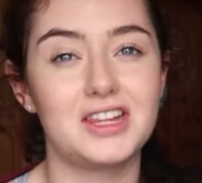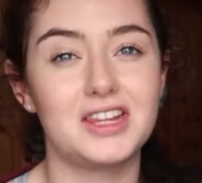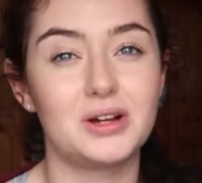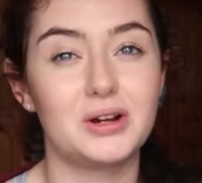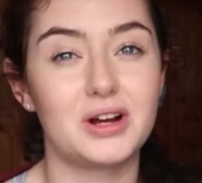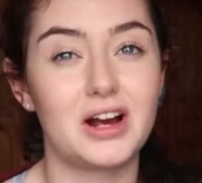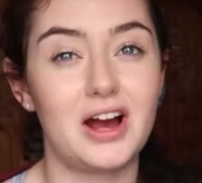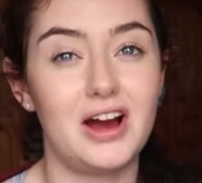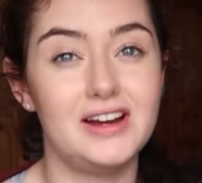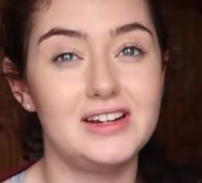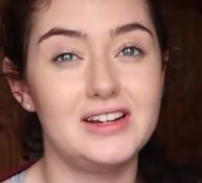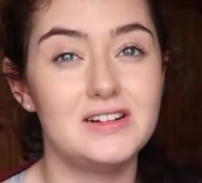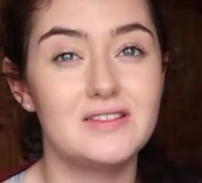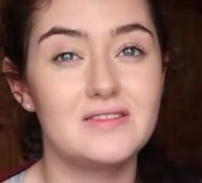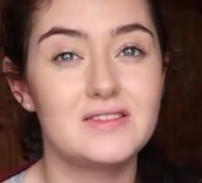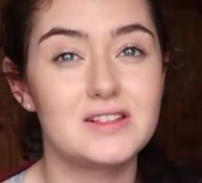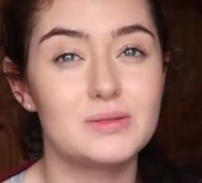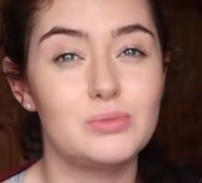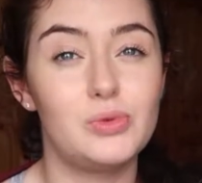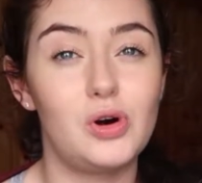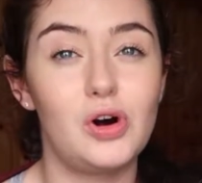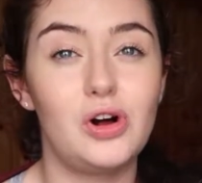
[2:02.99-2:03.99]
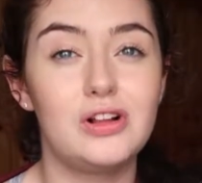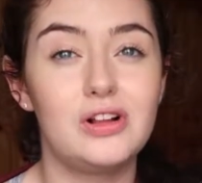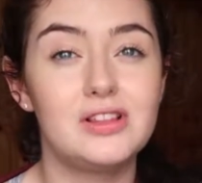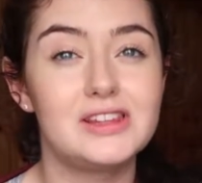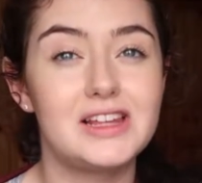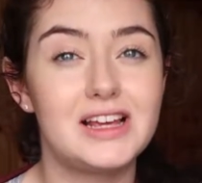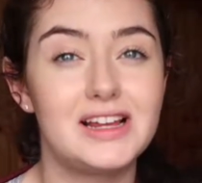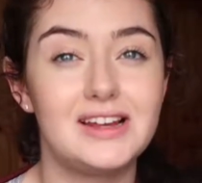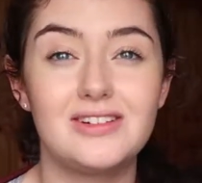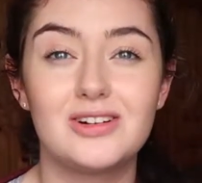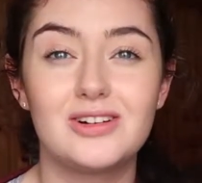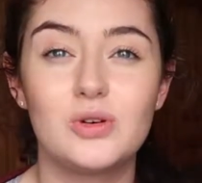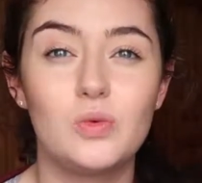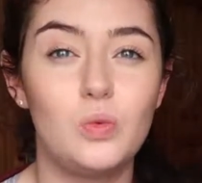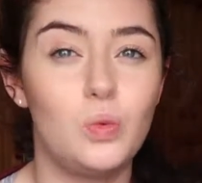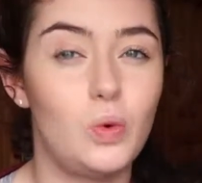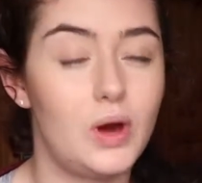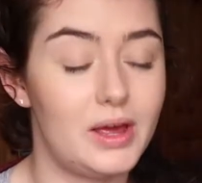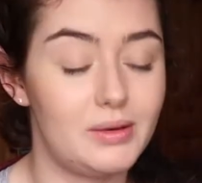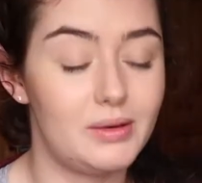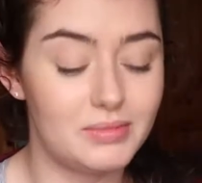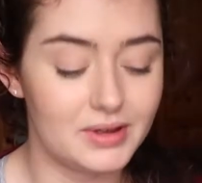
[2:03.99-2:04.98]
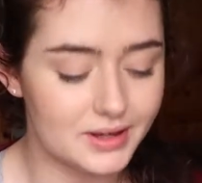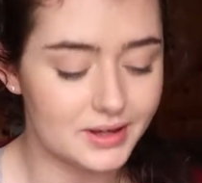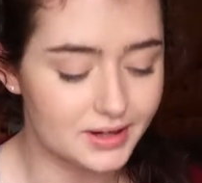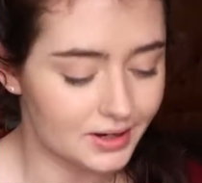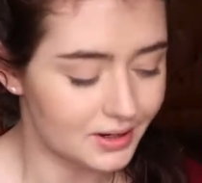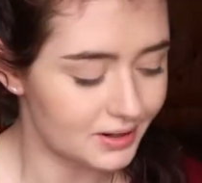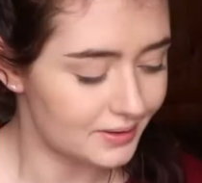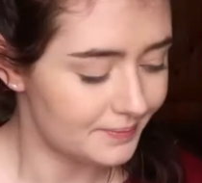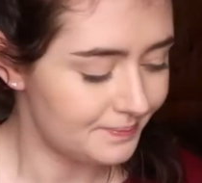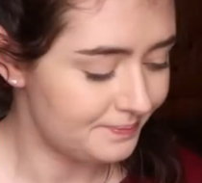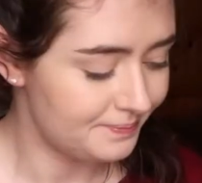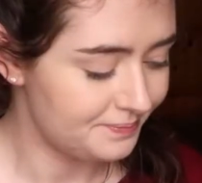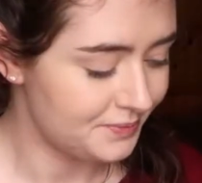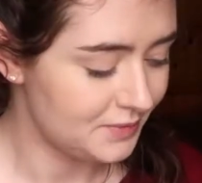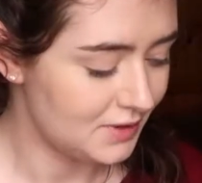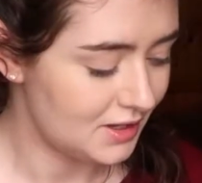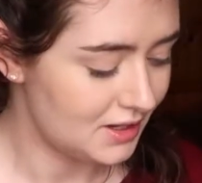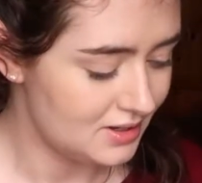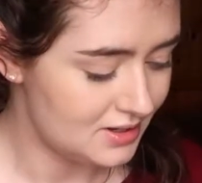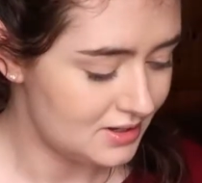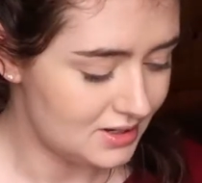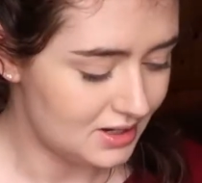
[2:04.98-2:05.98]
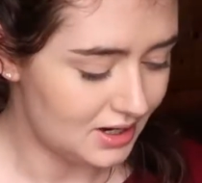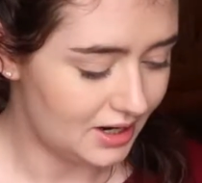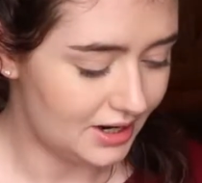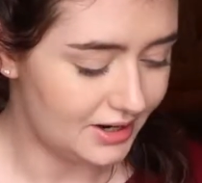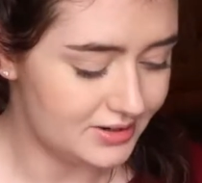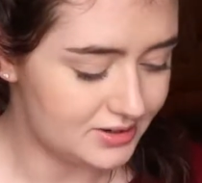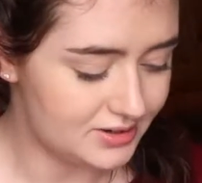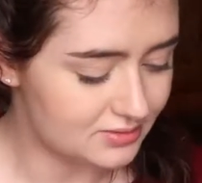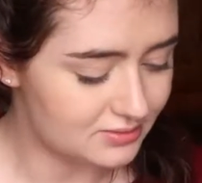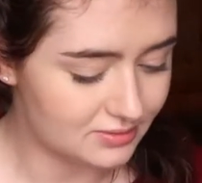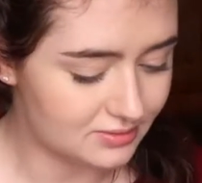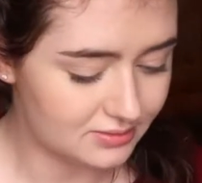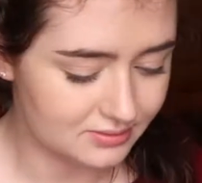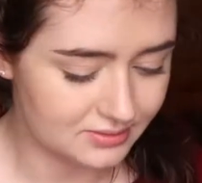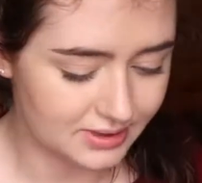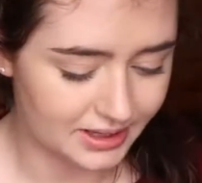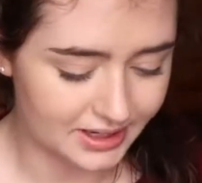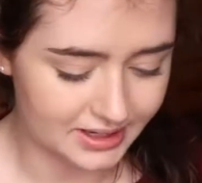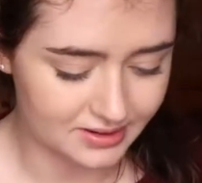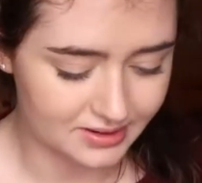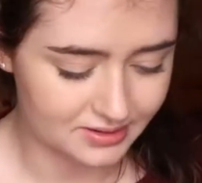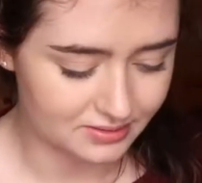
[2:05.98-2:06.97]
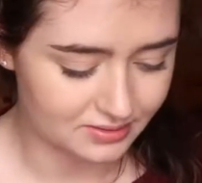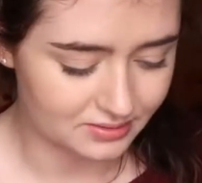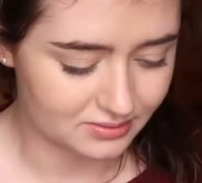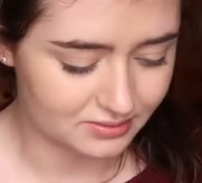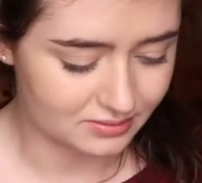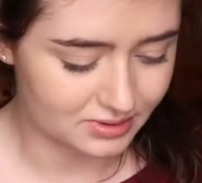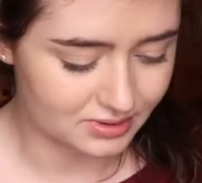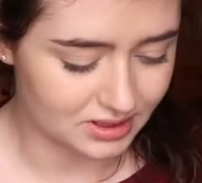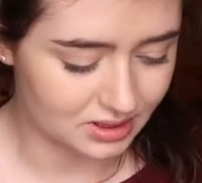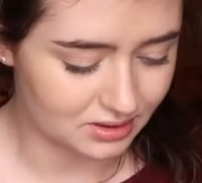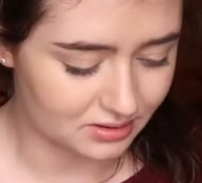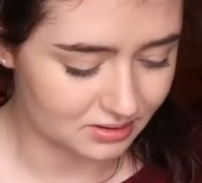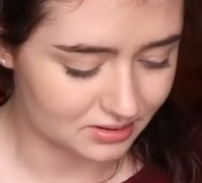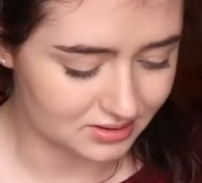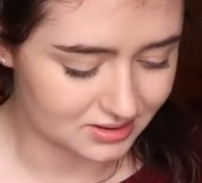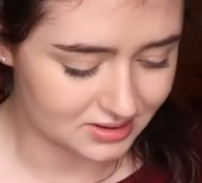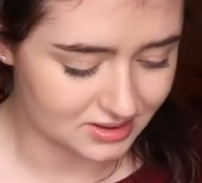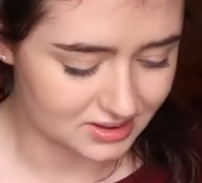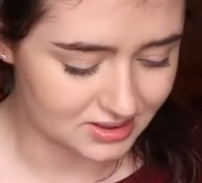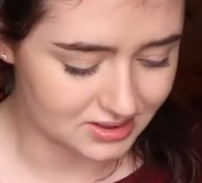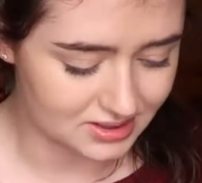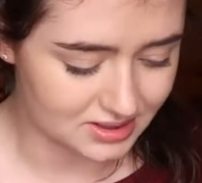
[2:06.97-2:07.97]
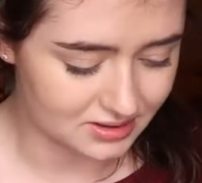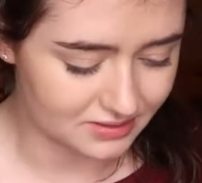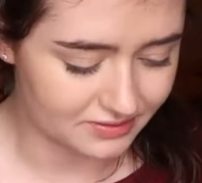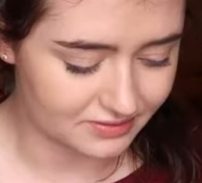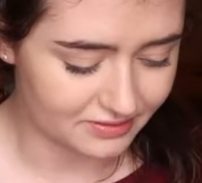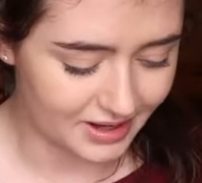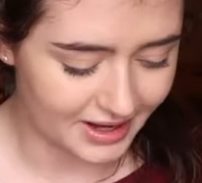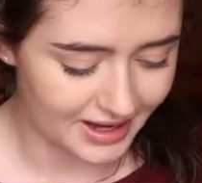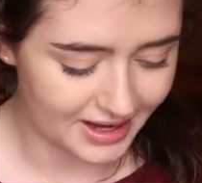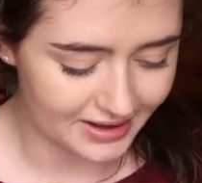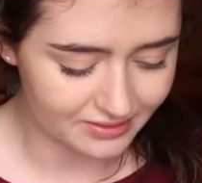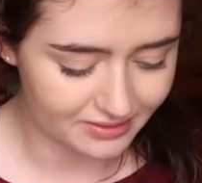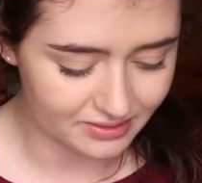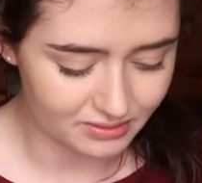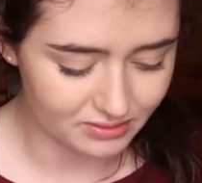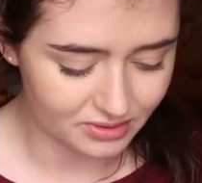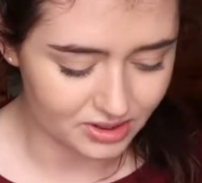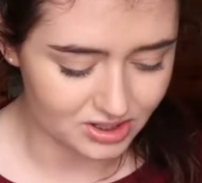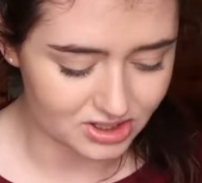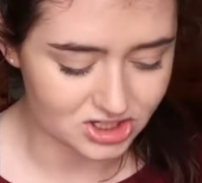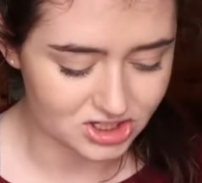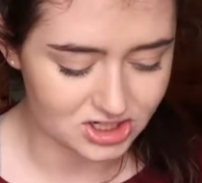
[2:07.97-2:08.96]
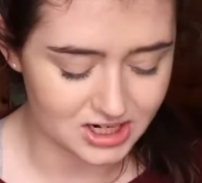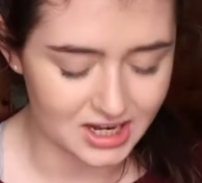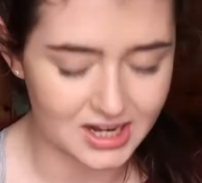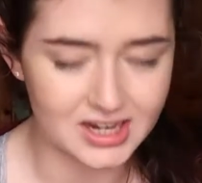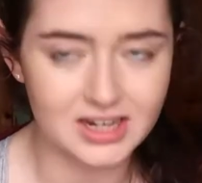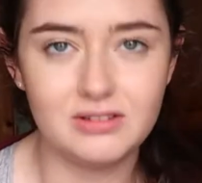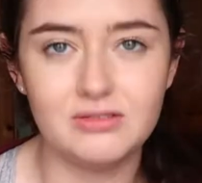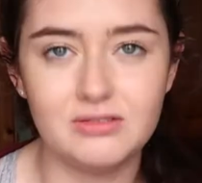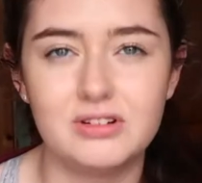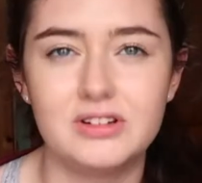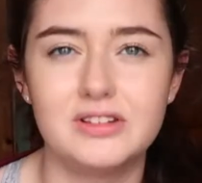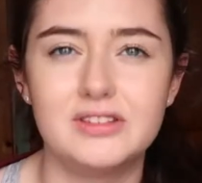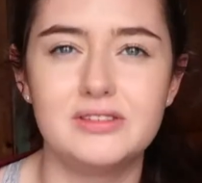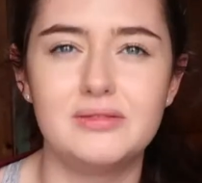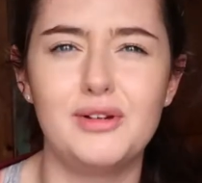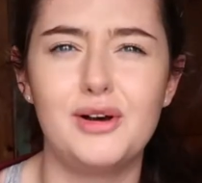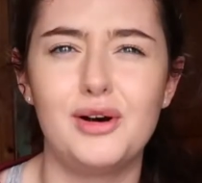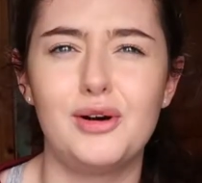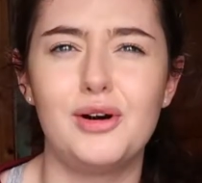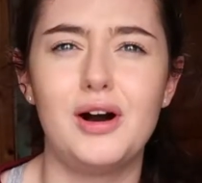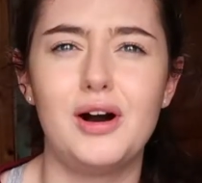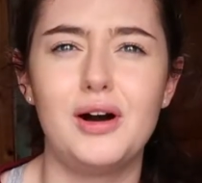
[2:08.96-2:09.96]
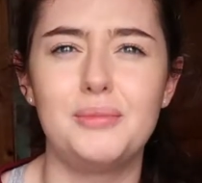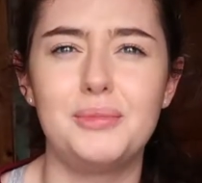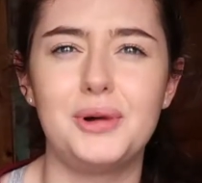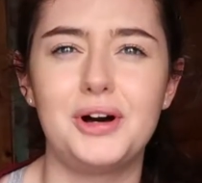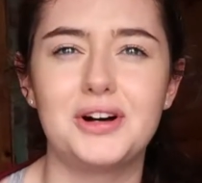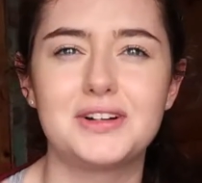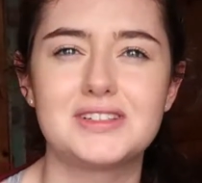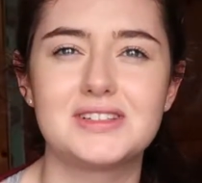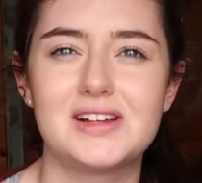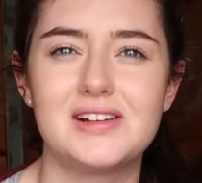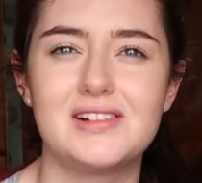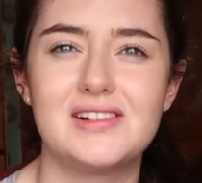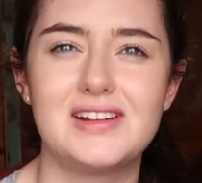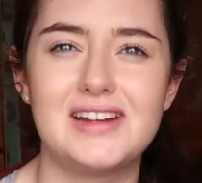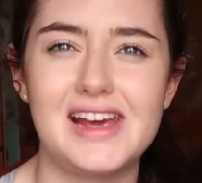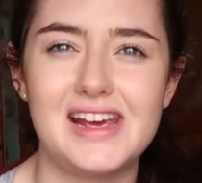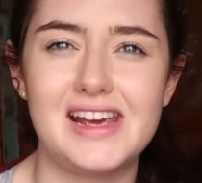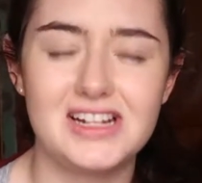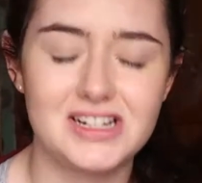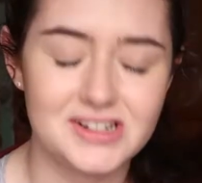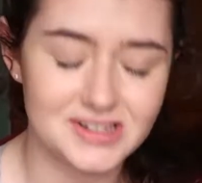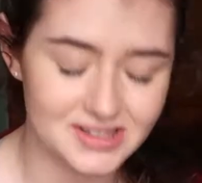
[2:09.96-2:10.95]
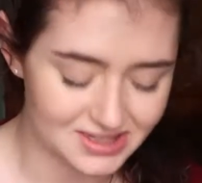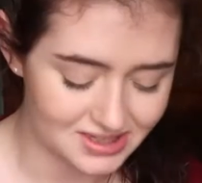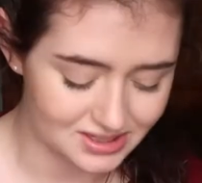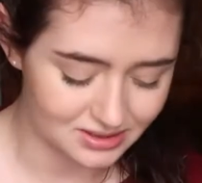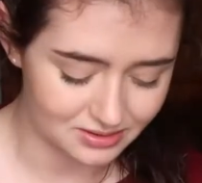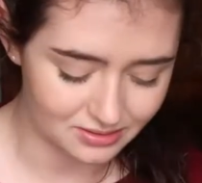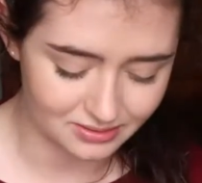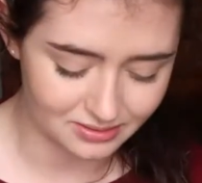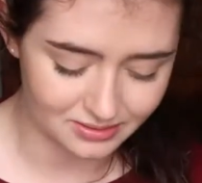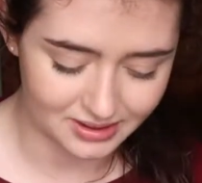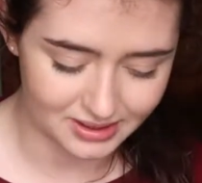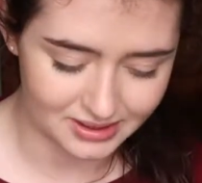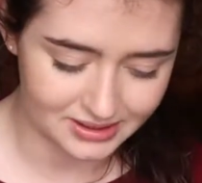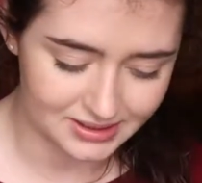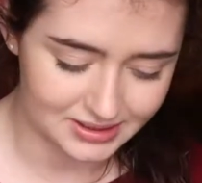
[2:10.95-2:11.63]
they're kind of small, they look way bigger. I know, like with hauls and stuff, I haven't watched anyone unbox it in ages, so